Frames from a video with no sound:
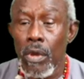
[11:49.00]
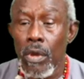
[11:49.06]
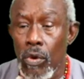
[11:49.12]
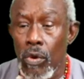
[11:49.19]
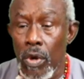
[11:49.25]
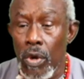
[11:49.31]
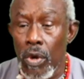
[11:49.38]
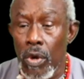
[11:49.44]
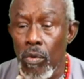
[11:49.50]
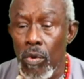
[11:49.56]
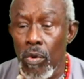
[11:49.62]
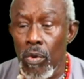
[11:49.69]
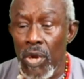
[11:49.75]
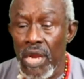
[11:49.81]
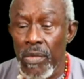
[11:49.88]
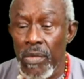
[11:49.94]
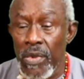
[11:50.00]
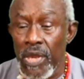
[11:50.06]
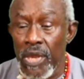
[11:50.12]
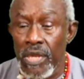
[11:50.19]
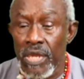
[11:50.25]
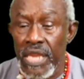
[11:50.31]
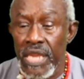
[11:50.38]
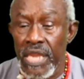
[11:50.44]
Hold on one little minute.
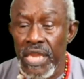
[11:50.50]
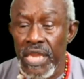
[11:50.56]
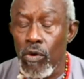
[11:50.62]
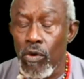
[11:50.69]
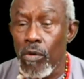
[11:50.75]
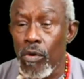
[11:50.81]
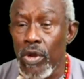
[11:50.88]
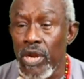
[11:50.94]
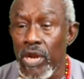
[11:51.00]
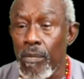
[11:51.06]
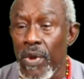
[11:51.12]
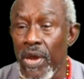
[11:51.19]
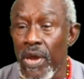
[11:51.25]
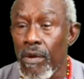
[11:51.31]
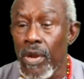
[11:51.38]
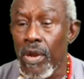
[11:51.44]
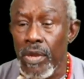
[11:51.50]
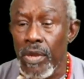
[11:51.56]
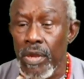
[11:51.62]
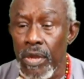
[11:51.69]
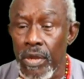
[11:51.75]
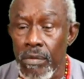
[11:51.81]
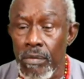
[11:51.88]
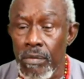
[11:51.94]
I hear it go on in the background here.